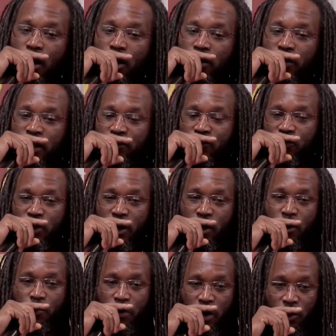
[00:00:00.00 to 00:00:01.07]
that you
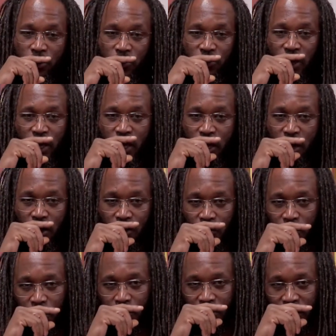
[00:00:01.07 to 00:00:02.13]
care about. You're taking care of the
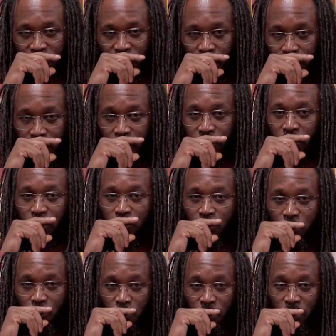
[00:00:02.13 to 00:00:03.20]
people that you're building
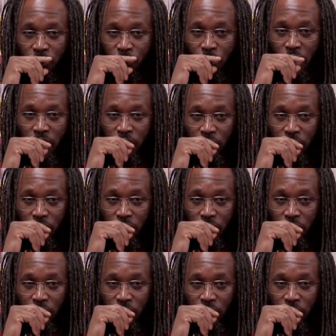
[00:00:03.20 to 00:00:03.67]
with, right?